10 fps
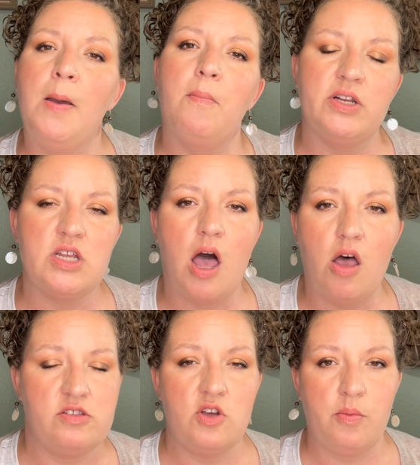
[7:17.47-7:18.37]
but to
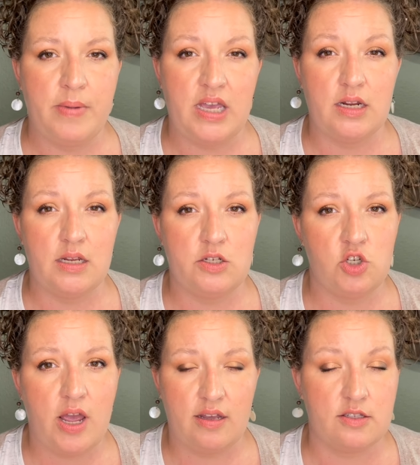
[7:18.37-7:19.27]
also
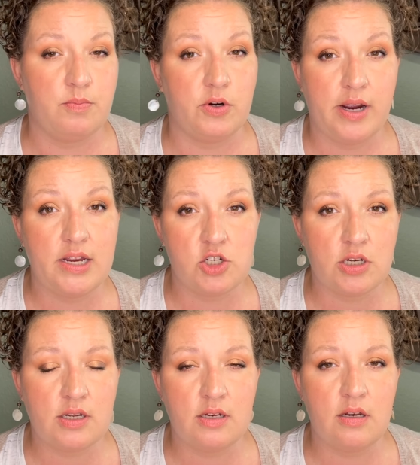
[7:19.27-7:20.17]
manage
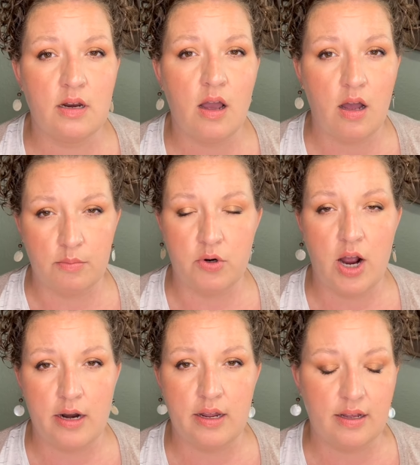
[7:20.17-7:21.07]
expiration on
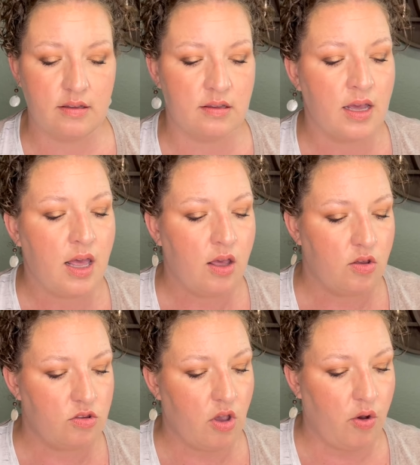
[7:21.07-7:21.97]
products.
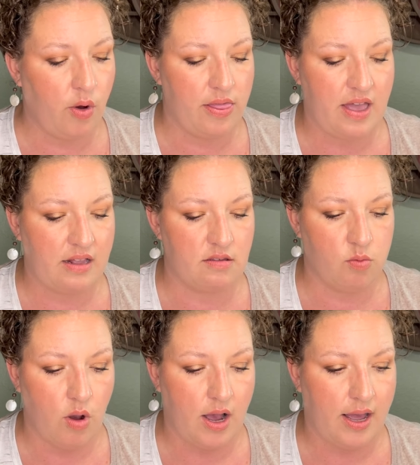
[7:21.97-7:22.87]
So that's
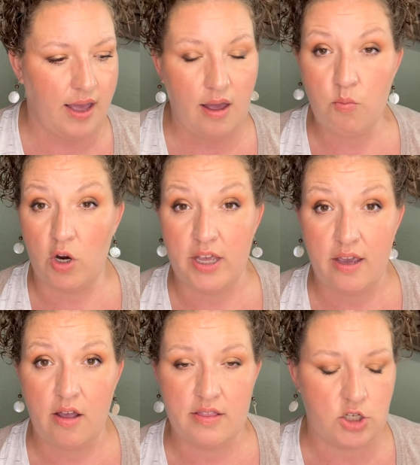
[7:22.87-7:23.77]
why I'm
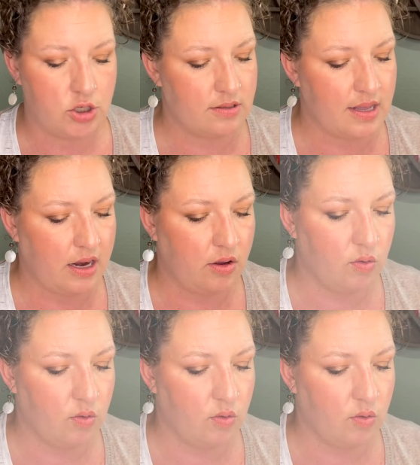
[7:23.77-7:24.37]
working on the Shiseido